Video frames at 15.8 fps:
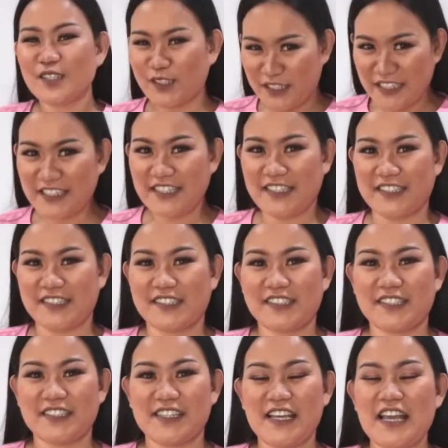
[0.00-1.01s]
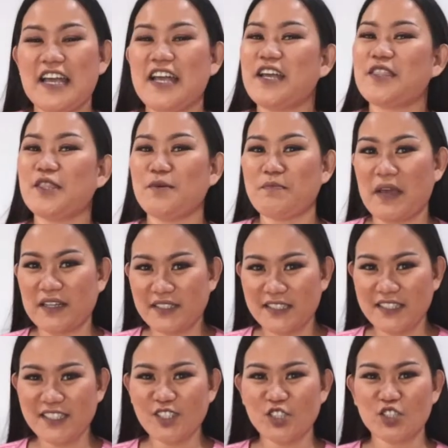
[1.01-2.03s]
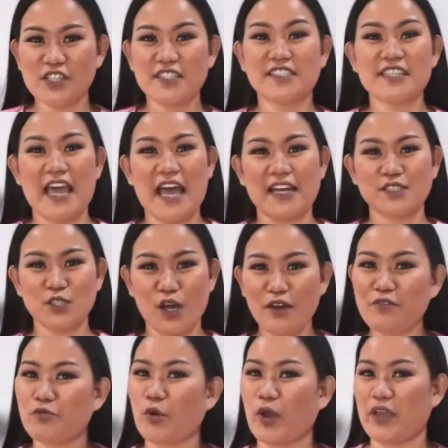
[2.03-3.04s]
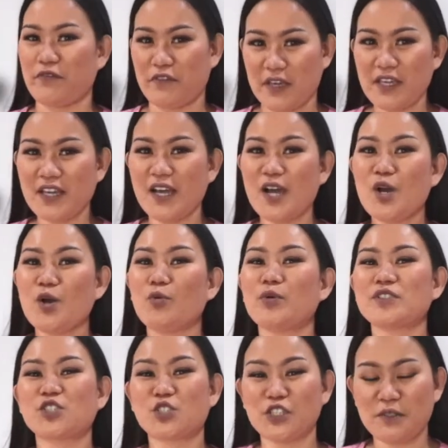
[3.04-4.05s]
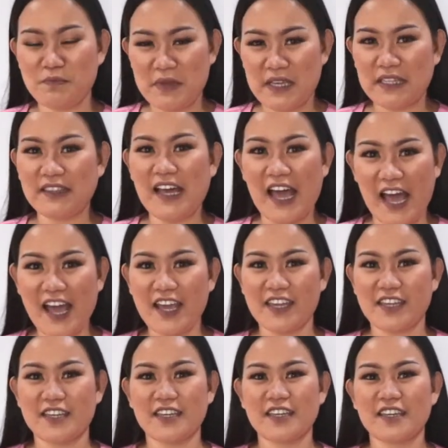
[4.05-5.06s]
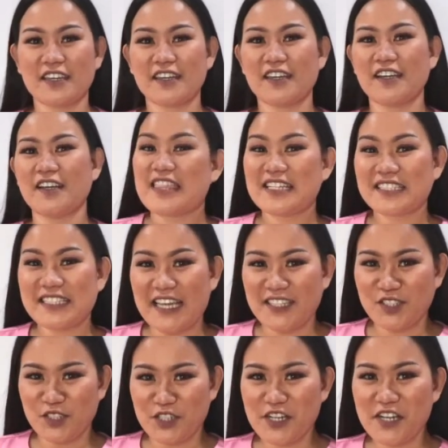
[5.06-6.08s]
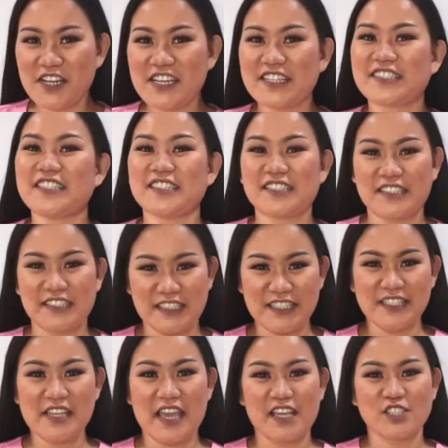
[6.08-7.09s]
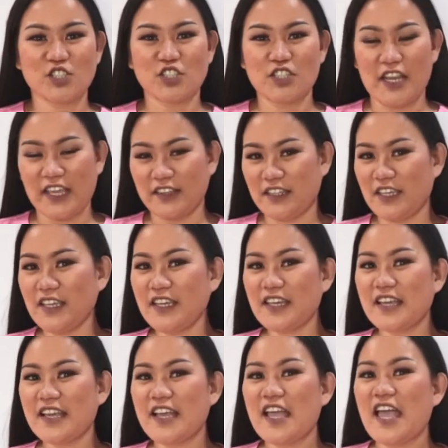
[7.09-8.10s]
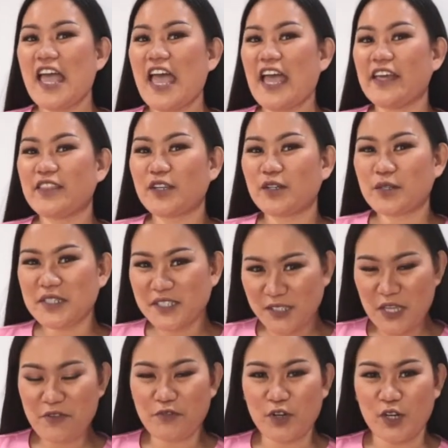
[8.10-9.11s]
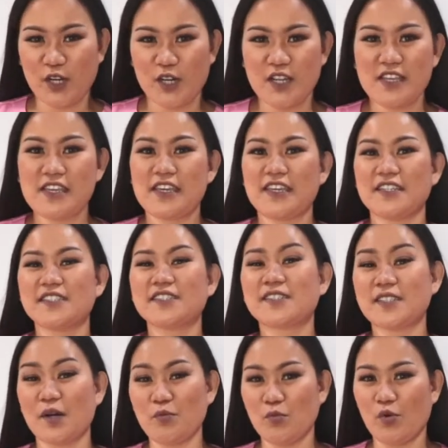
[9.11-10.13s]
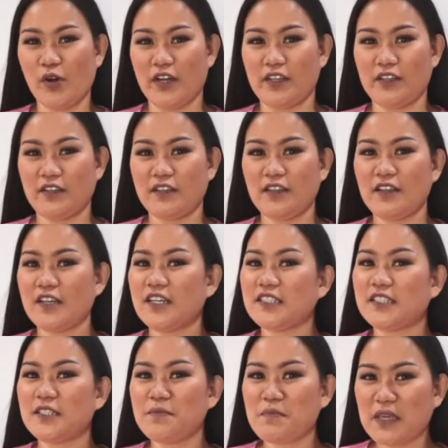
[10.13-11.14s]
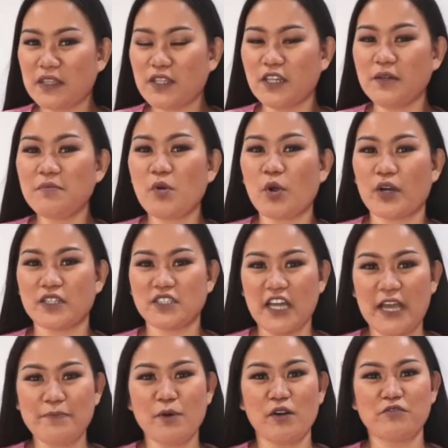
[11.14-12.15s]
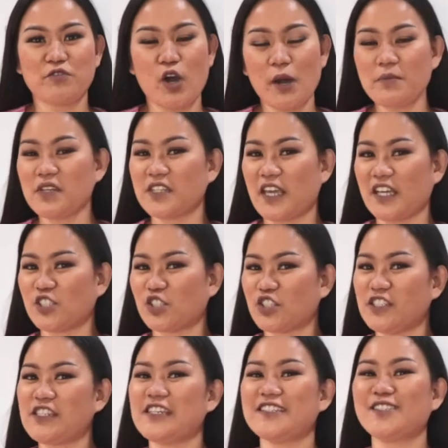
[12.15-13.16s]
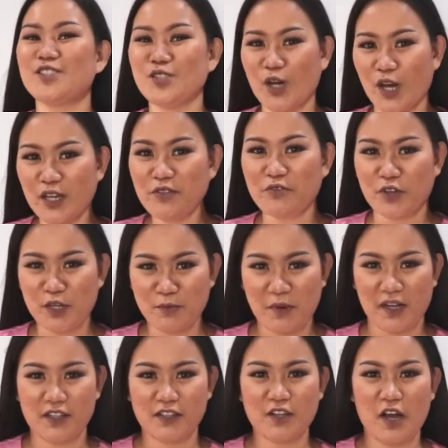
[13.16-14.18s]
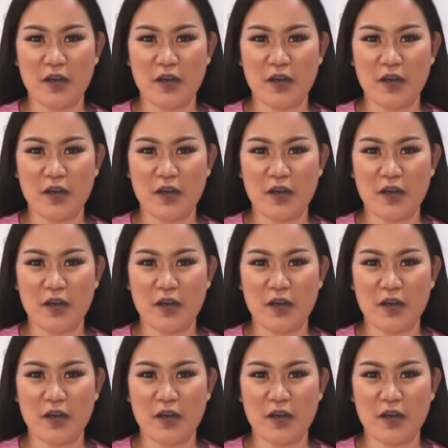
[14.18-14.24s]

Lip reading: did it! The message is the act of waving, which could mean hi. The sender is the teenage lady, and the receiver is someone. The medium or type of communication is nonverbal